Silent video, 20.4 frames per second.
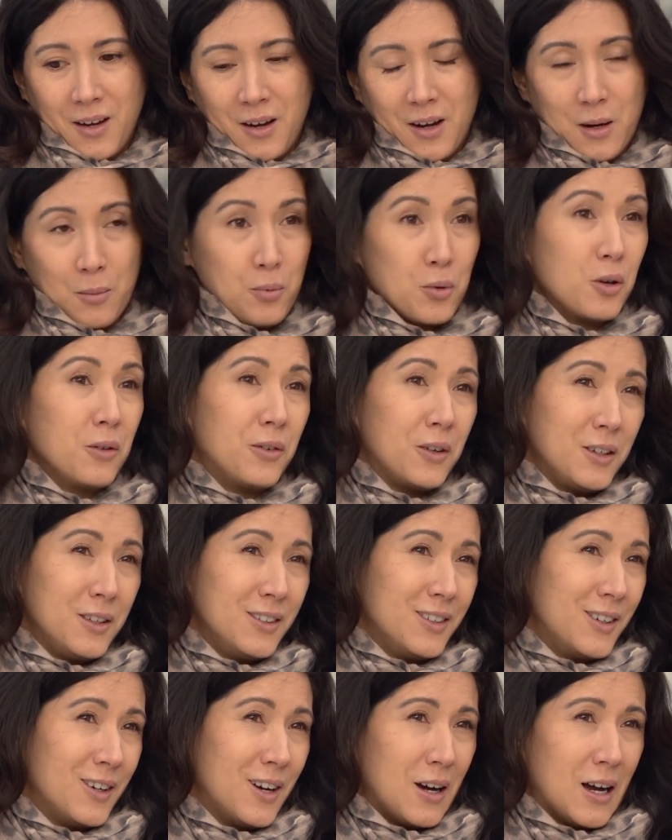
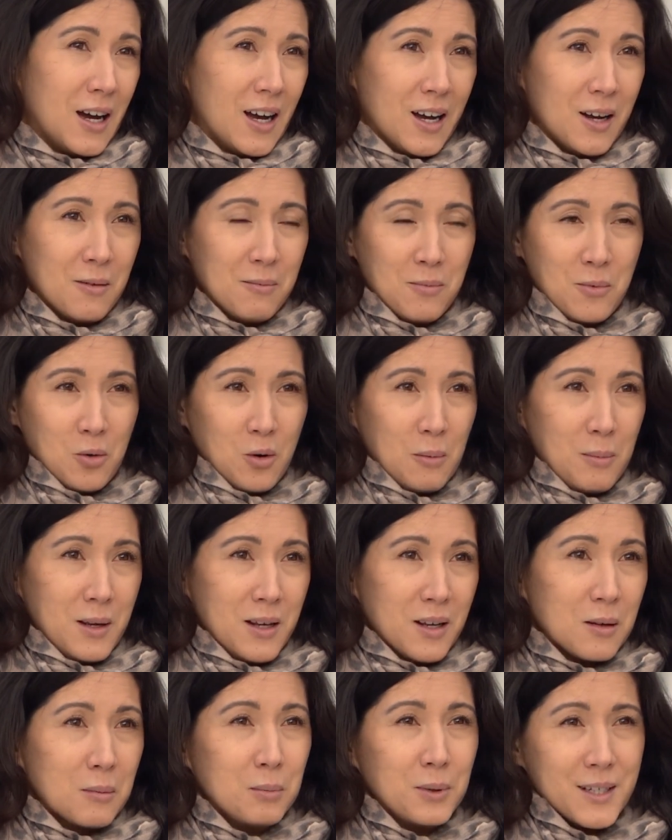approval um, or
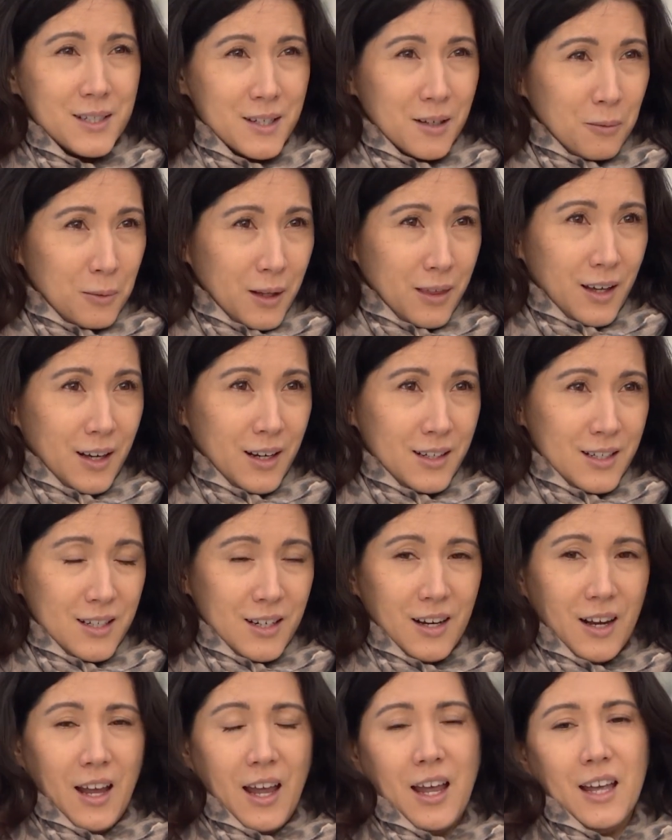being complicit with it,
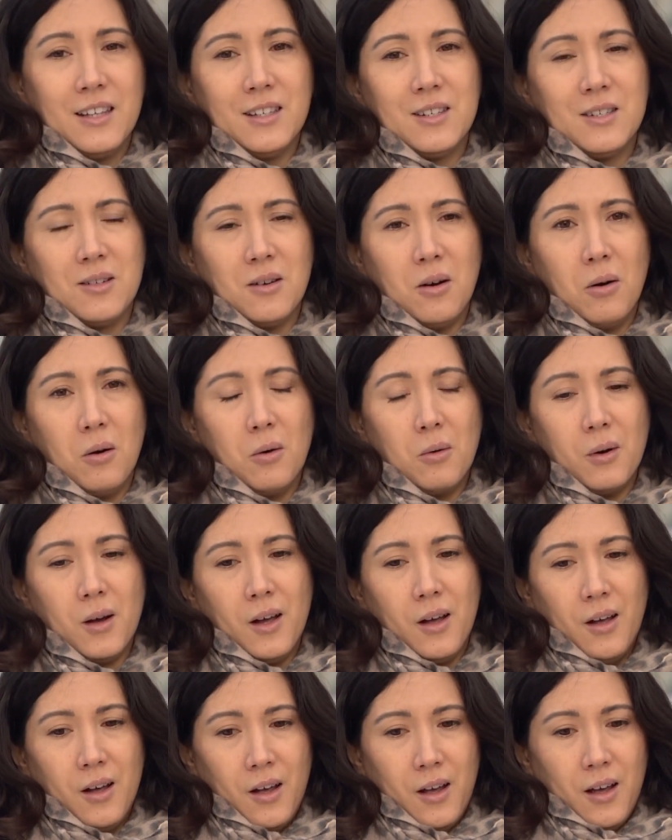and so
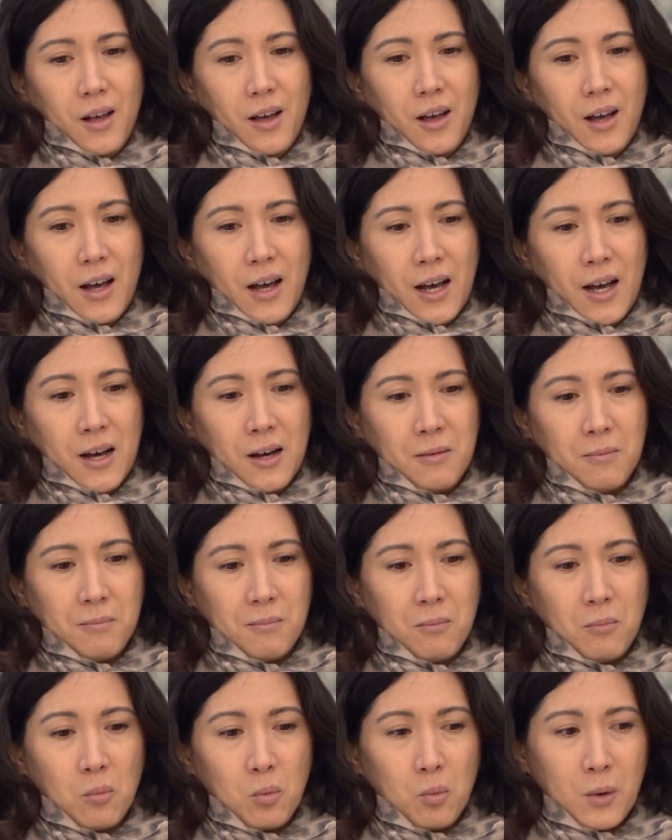
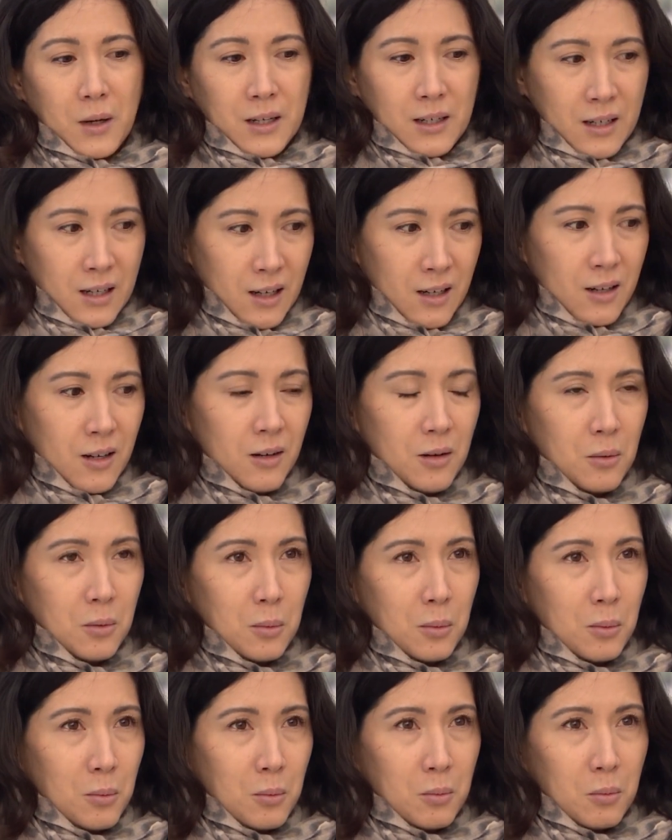um, we need
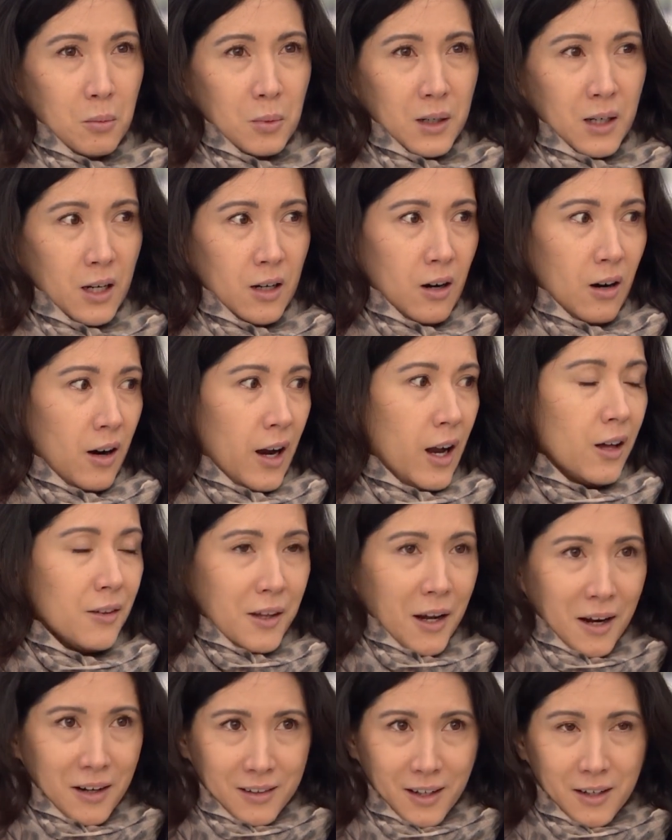we need our
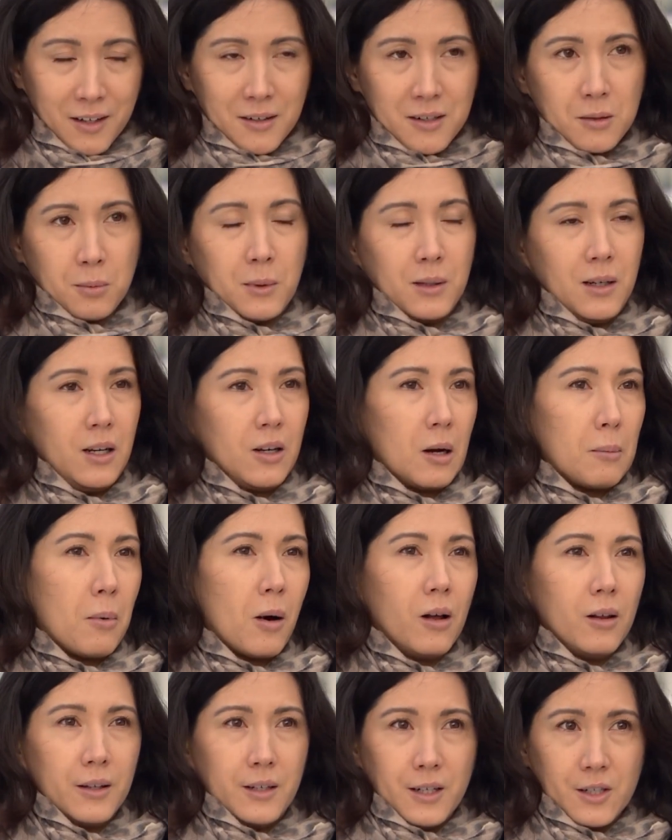healthcare leaders, we need our
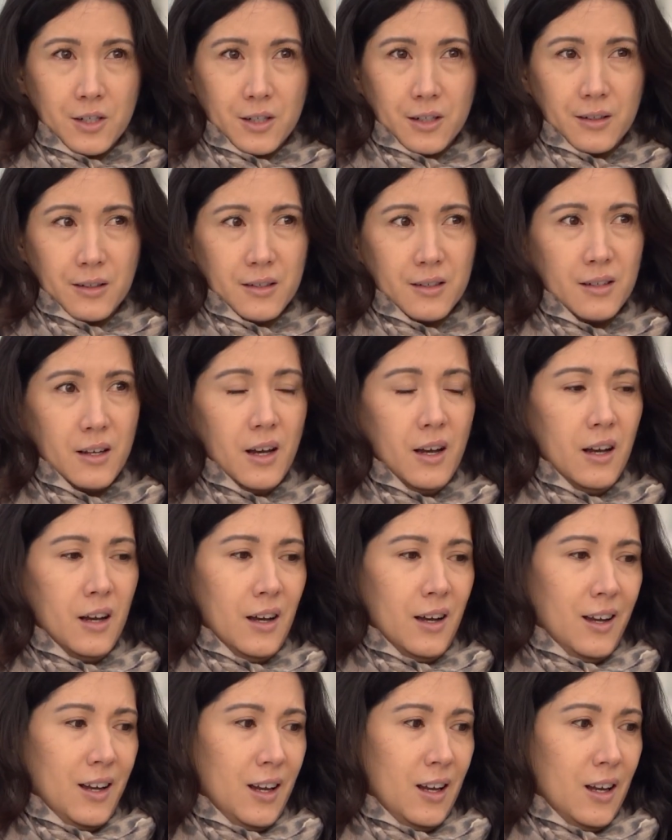politicians
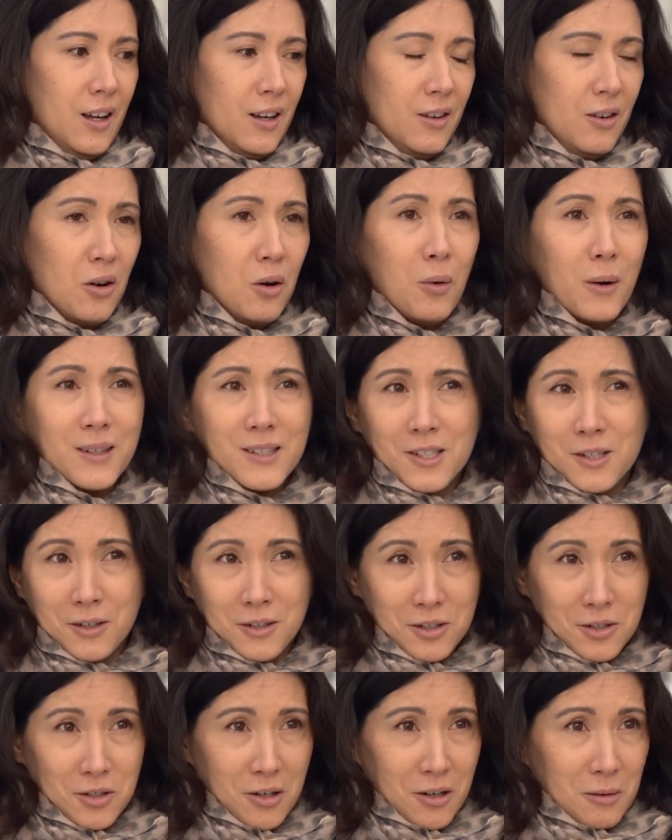in no
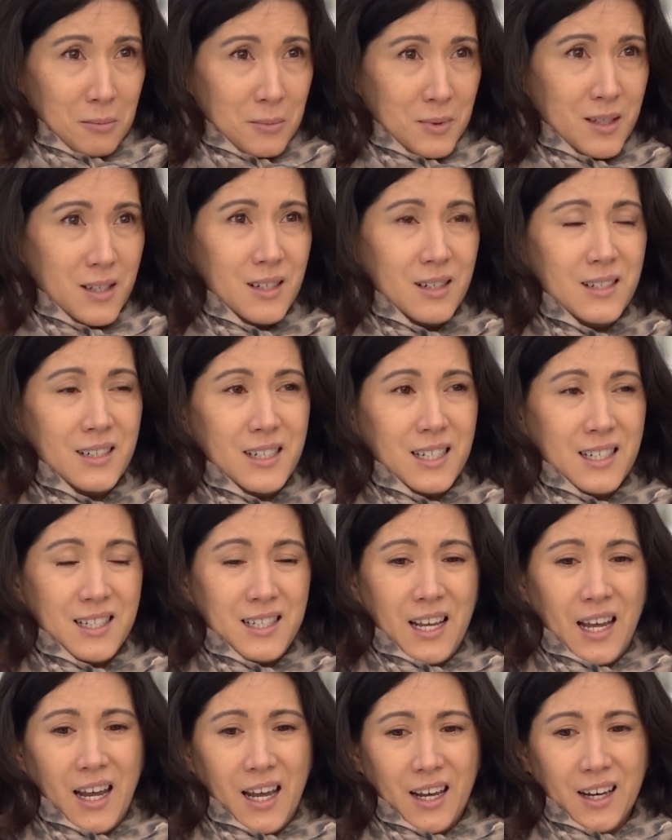uncertain terms to
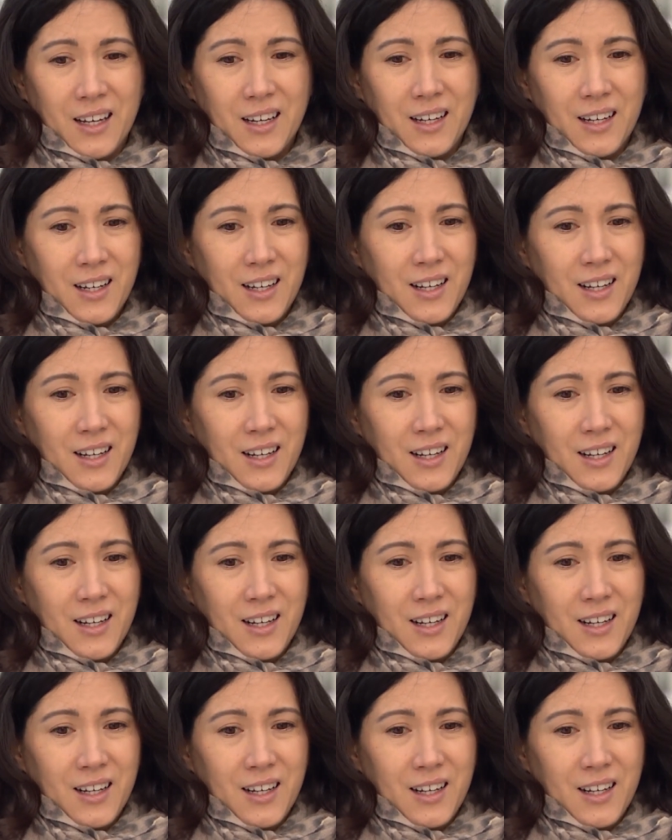say